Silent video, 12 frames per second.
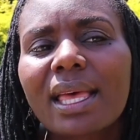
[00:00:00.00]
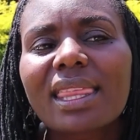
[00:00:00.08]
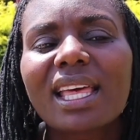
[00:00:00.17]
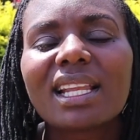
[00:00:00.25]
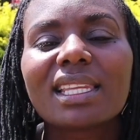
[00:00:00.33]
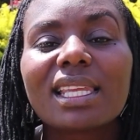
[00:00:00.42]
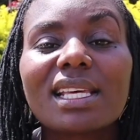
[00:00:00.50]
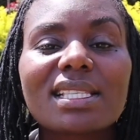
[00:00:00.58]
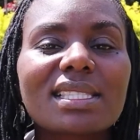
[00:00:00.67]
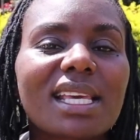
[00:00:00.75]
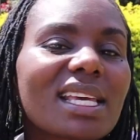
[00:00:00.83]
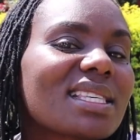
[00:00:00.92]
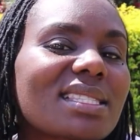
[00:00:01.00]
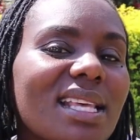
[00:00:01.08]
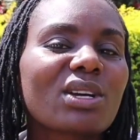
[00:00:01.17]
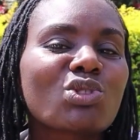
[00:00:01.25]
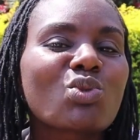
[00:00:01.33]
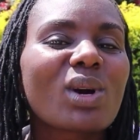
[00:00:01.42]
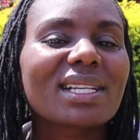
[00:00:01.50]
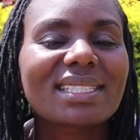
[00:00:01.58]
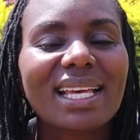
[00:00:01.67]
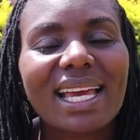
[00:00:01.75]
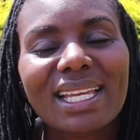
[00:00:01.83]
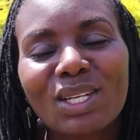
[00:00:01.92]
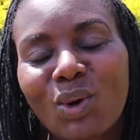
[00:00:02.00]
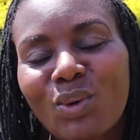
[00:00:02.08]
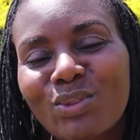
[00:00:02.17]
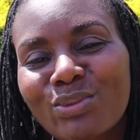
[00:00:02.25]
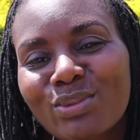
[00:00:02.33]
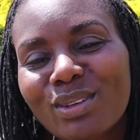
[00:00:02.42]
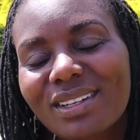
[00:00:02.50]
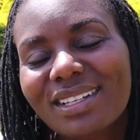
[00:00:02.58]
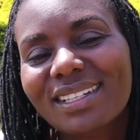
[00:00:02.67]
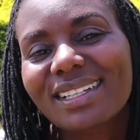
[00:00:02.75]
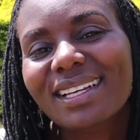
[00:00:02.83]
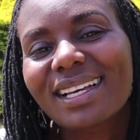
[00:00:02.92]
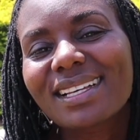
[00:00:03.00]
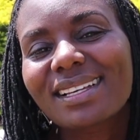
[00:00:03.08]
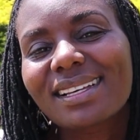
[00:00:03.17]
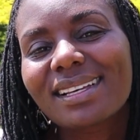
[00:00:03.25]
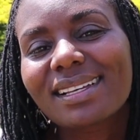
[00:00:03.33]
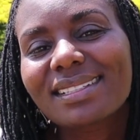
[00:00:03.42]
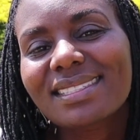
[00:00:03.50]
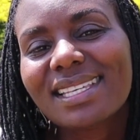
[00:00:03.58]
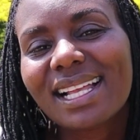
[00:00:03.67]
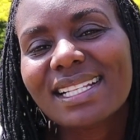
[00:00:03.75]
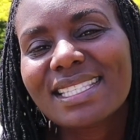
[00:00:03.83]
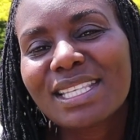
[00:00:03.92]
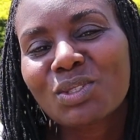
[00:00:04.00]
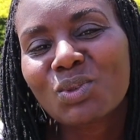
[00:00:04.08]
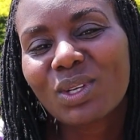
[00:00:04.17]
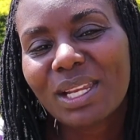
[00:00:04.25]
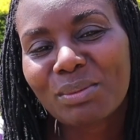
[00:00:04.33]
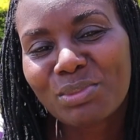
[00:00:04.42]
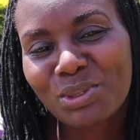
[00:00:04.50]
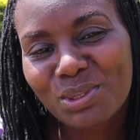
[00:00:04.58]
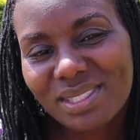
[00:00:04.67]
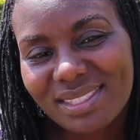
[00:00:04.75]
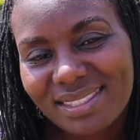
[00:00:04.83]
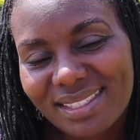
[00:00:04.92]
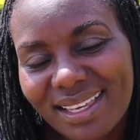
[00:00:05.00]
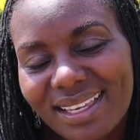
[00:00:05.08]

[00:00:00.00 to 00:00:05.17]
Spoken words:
then this is a sure sign of child sexual abuse.